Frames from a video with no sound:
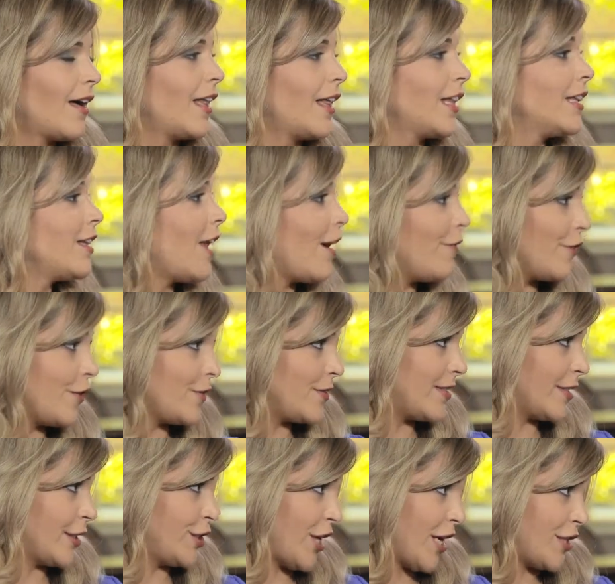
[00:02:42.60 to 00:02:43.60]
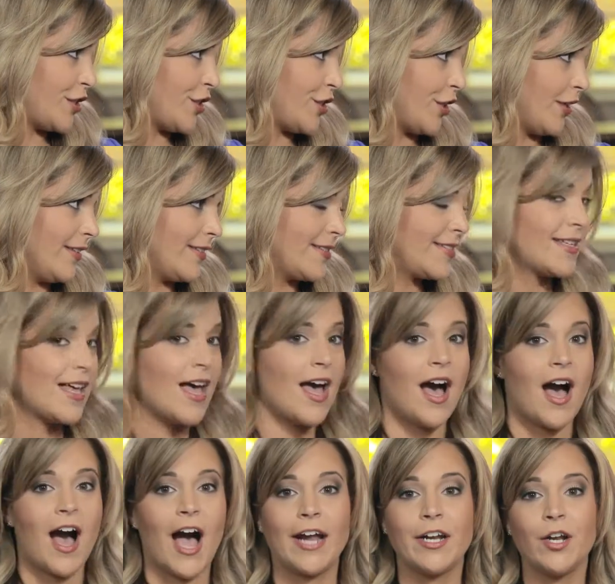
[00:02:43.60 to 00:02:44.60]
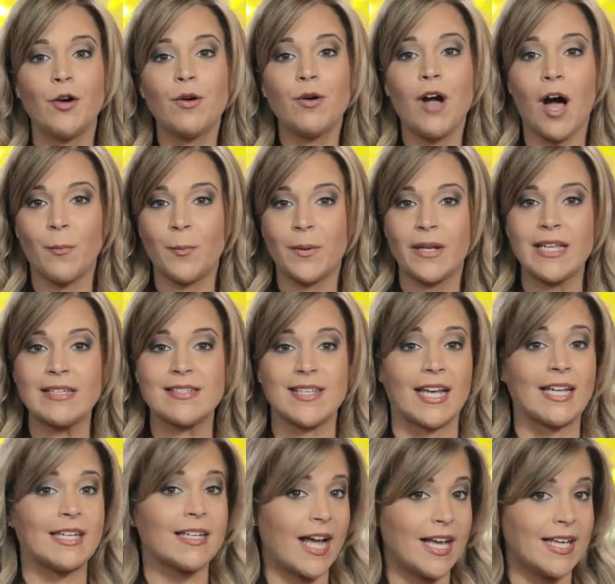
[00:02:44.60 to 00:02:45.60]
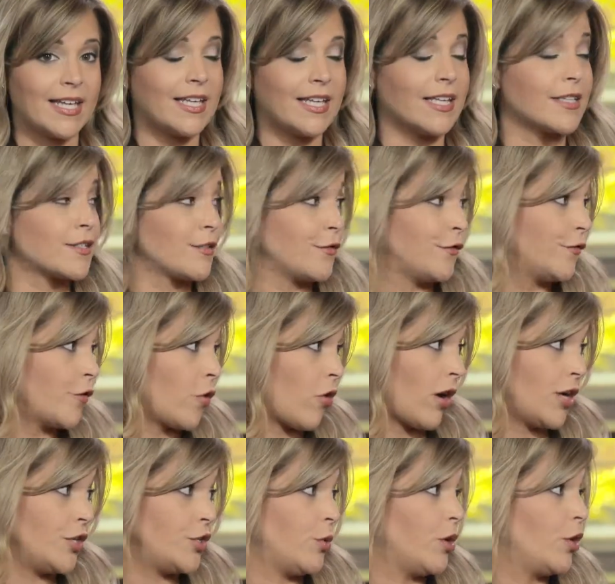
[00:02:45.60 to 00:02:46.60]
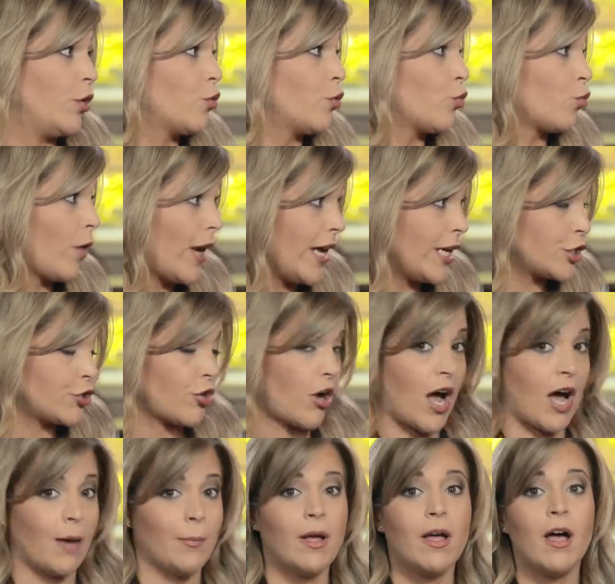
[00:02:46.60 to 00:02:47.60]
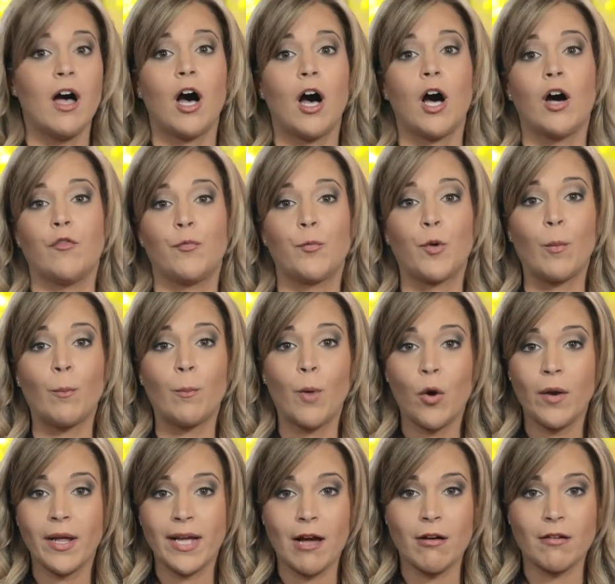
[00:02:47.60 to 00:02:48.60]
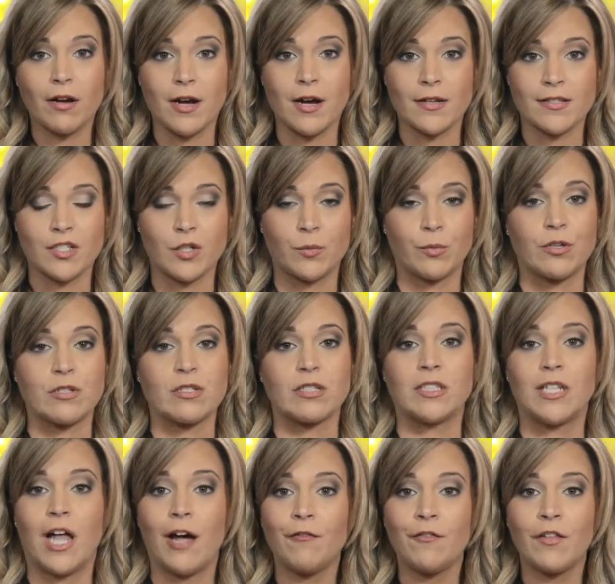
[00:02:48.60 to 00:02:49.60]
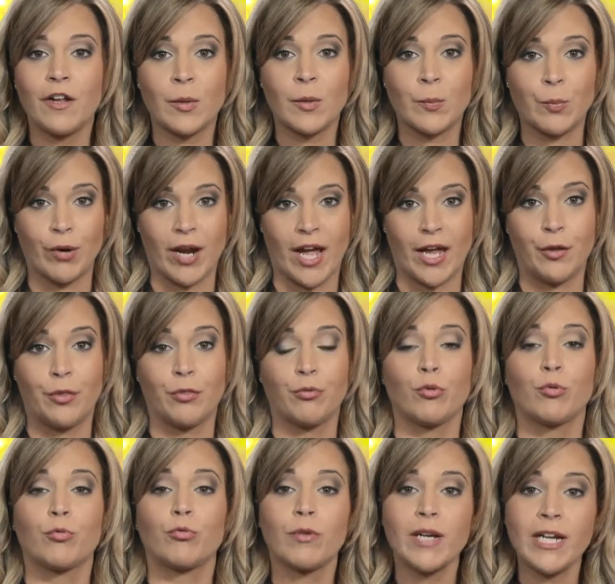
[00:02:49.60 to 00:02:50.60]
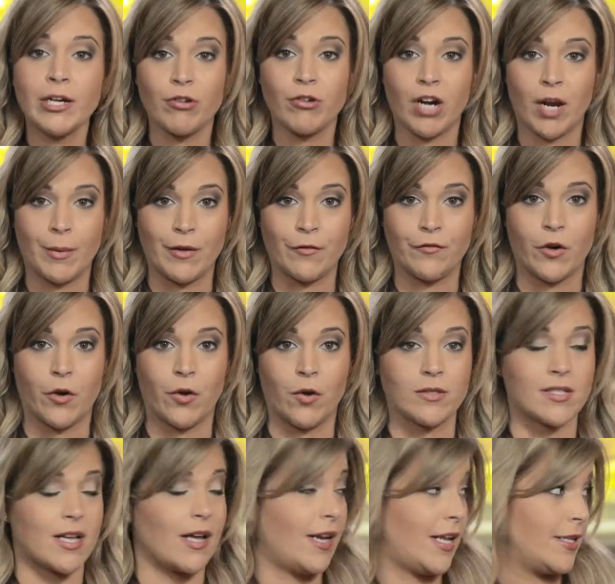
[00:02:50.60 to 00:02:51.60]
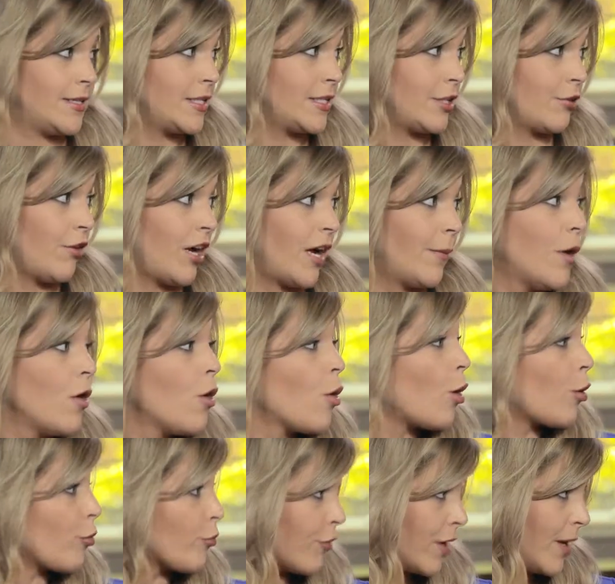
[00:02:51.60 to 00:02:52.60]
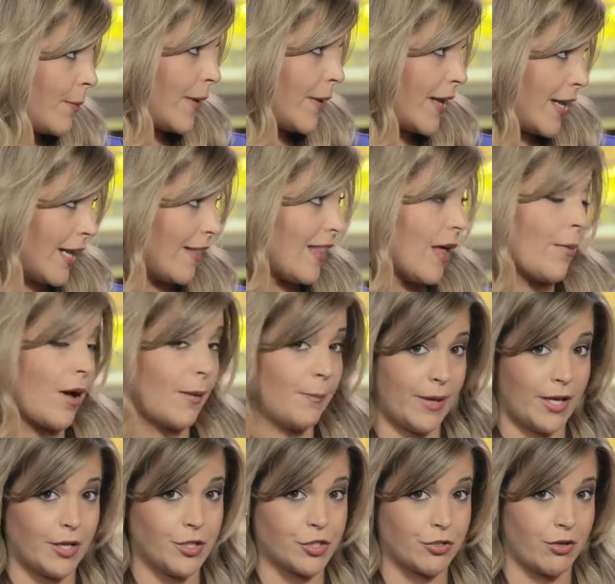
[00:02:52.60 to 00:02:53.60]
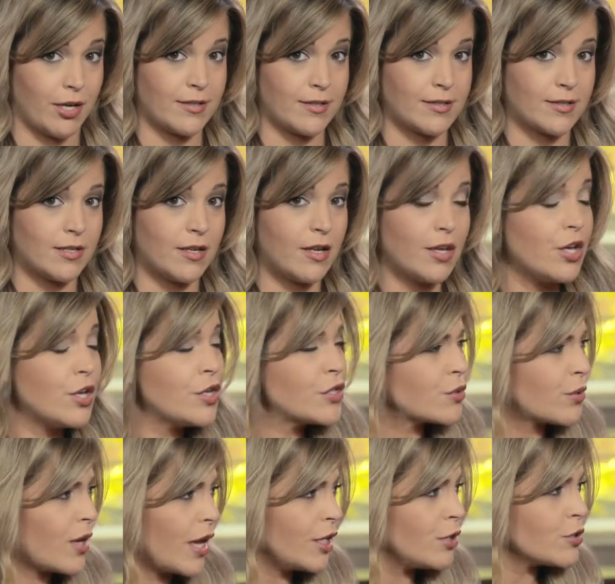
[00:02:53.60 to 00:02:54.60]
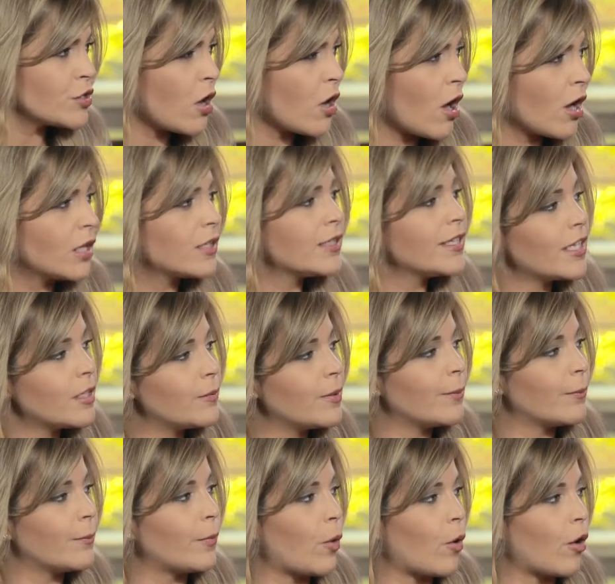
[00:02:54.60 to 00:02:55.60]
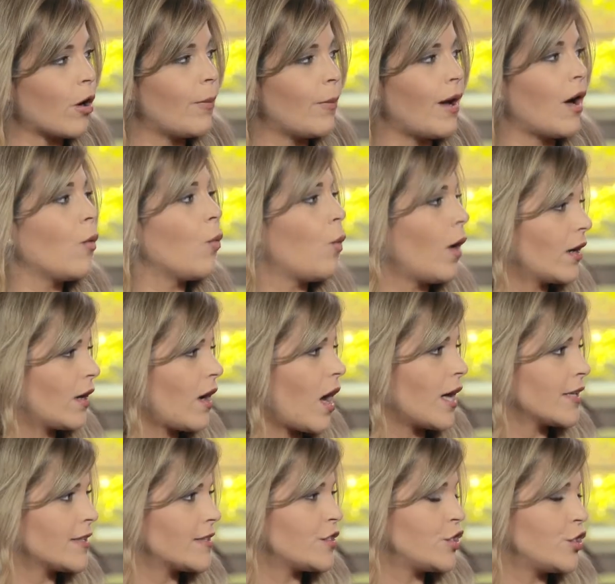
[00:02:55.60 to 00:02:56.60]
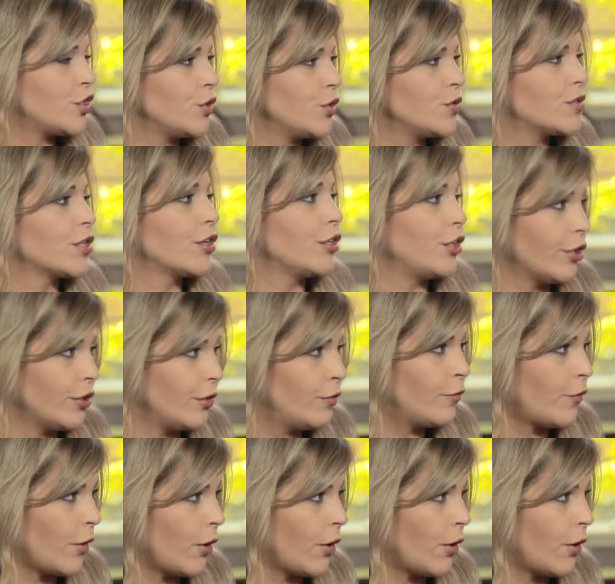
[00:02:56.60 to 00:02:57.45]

I love those suggestions. I know companies like Nike and Sephora do a great job of promoting how customers love their brand through regramming photos on Instagram or repinning them on Pinterest. So can you talk a little bit more about what constitutes a good